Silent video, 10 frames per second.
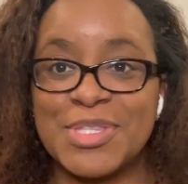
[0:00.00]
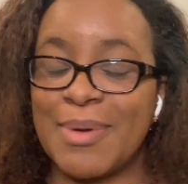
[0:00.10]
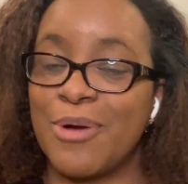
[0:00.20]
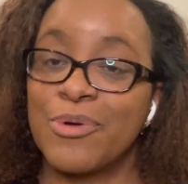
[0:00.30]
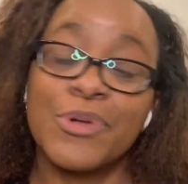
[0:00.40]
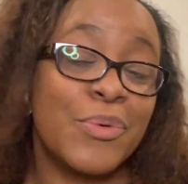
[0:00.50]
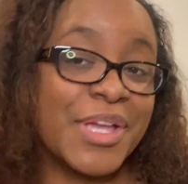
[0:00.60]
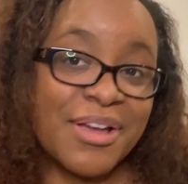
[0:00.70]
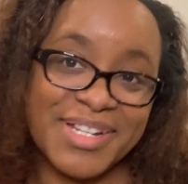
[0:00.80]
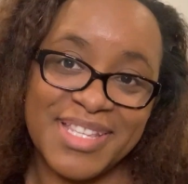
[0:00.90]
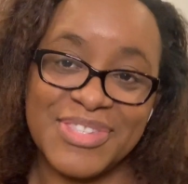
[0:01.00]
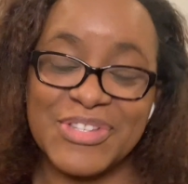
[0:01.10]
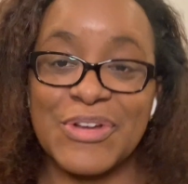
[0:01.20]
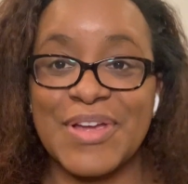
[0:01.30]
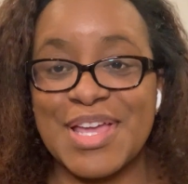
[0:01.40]
about growing on
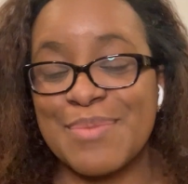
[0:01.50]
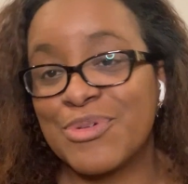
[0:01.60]
Instagram,